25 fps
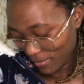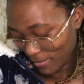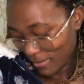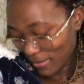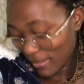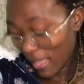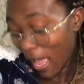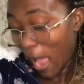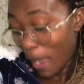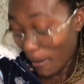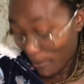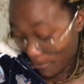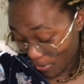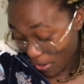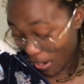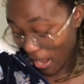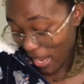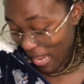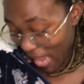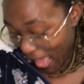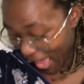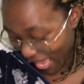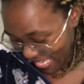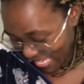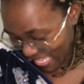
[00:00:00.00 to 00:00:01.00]
I'm
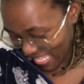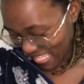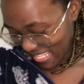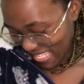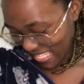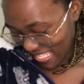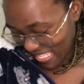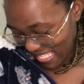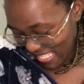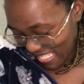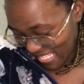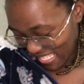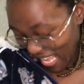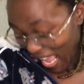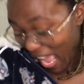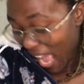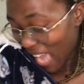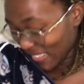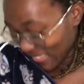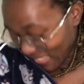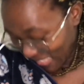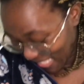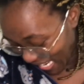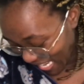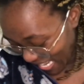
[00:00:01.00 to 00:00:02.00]
not lying. I'm
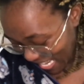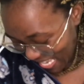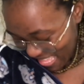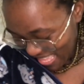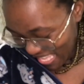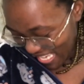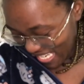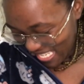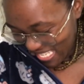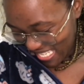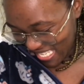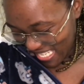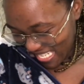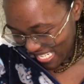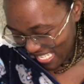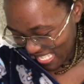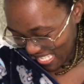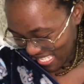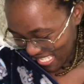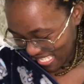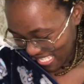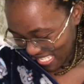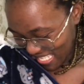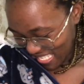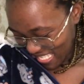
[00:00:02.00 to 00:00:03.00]
telling the truth.
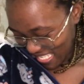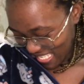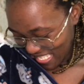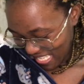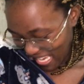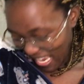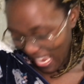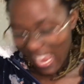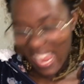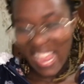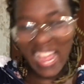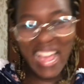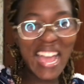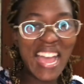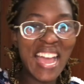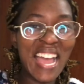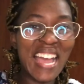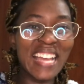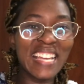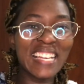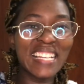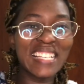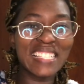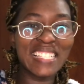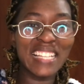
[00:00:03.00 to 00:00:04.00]
Ah,
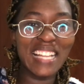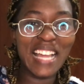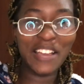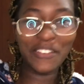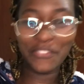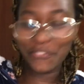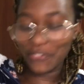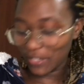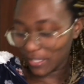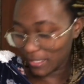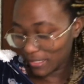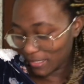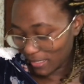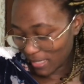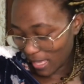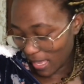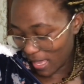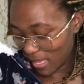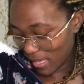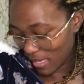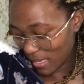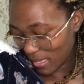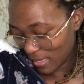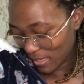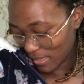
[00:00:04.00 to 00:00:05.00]
he's laughing.
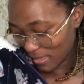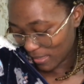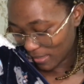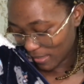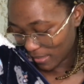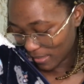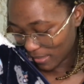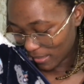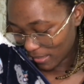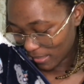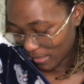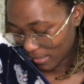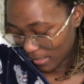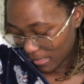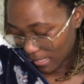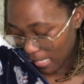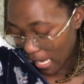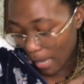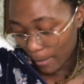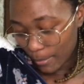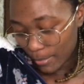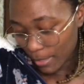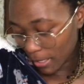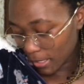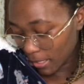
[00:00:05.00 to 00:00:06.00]

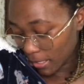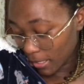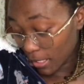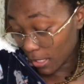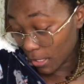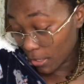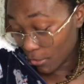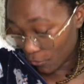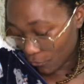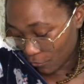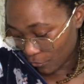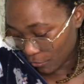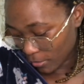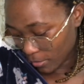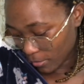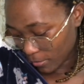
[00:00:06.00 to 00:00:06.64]
I'm telling the truth.